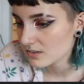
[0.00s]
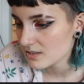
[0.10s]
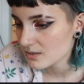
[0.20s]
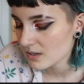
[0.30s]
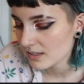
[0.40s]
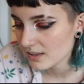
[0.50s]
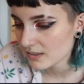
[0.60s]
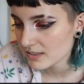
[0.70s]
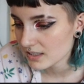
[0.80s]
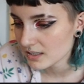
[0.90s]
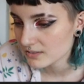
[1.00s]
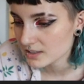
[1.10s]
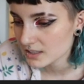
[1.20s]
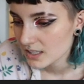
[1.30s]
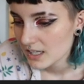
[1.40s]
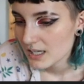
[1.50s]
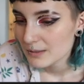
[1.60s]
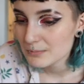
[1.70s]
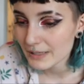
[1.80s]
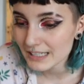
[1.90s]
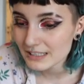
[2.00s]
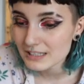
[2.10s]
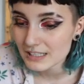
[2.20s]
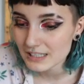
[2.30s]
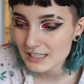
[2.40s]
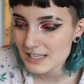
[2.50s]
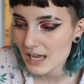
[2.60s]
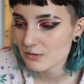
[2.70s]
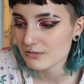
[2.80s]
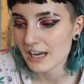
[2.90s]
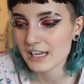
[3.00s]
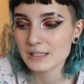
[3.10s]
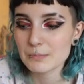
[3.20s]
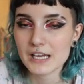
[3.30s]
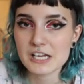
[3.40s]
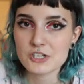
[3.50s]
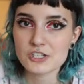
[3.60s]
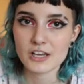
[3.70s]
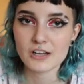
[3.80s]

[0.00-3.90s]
good too. I love that cover. Made Things I read by Adrian